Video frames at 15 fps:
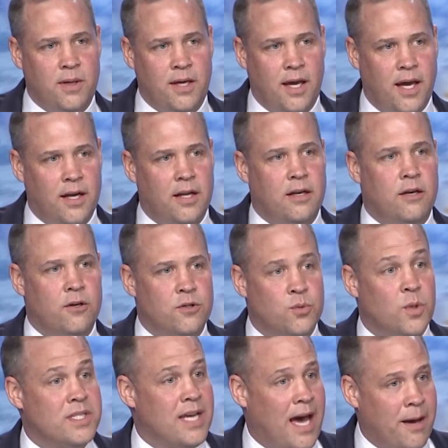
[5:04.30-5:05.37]
be, and it knows
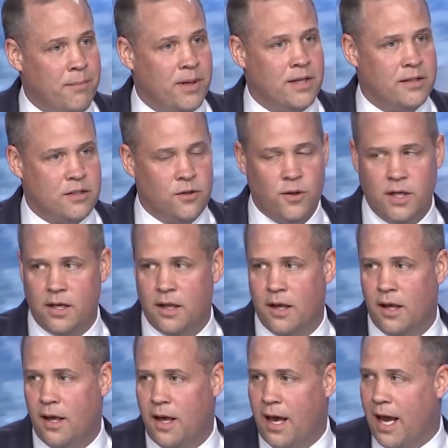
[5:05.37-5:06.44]
what's happening to it.
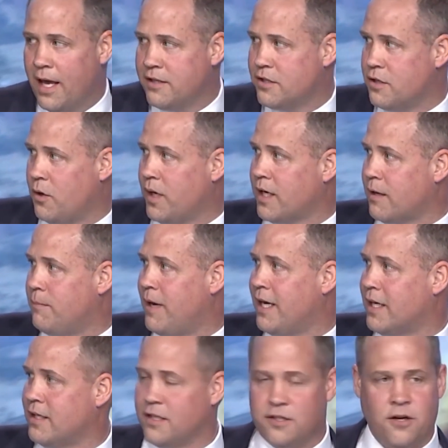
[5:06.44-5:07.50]
And so it can
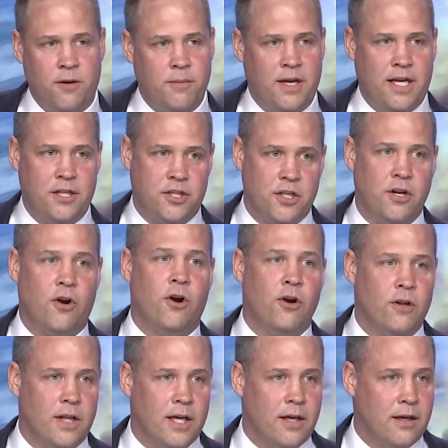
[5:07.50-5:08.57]
make a determination
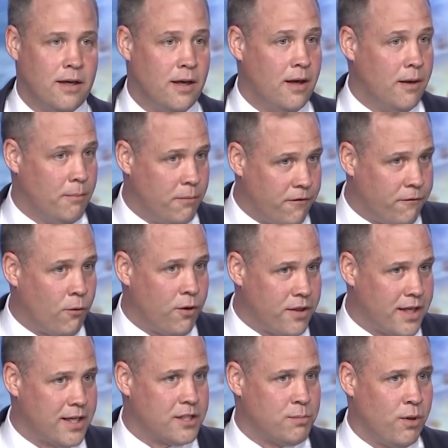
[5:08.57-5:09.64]
early, before
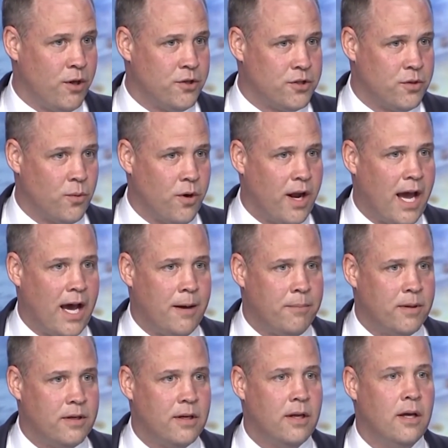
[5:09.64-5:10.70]
the explosion were to
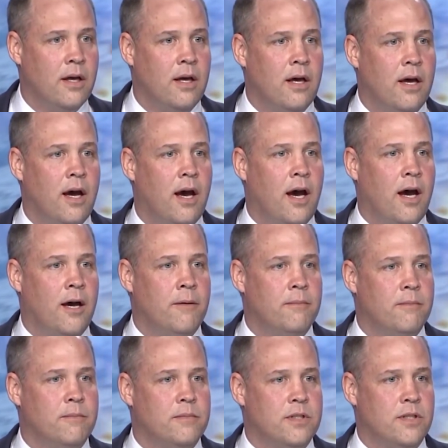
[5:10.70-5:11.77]
happen,
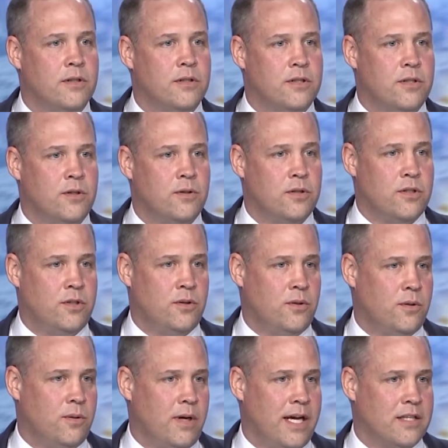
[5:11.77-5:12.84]

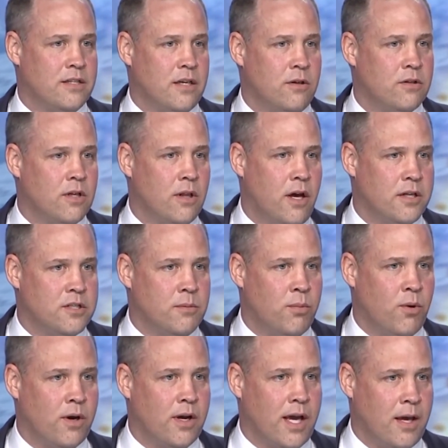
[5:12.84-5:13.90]
to execute the launch
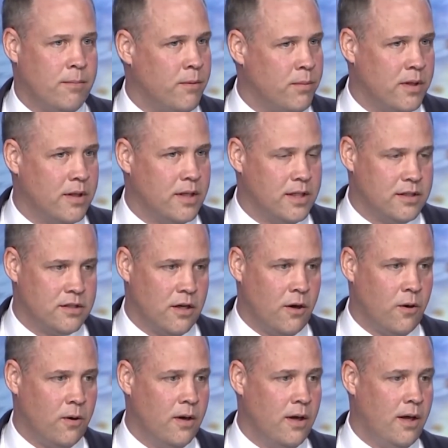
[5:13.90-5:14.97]
abort capability.
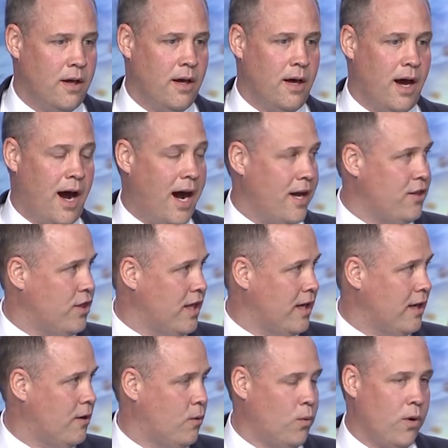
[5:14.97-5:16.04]
So I
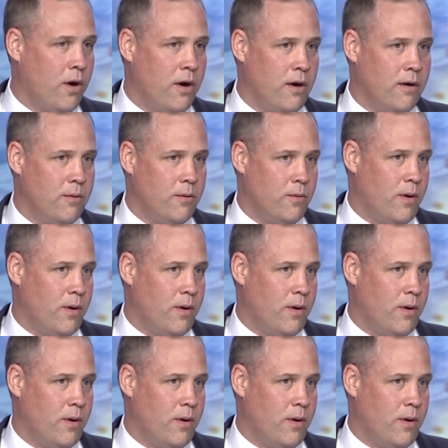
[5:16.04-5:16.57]
think we're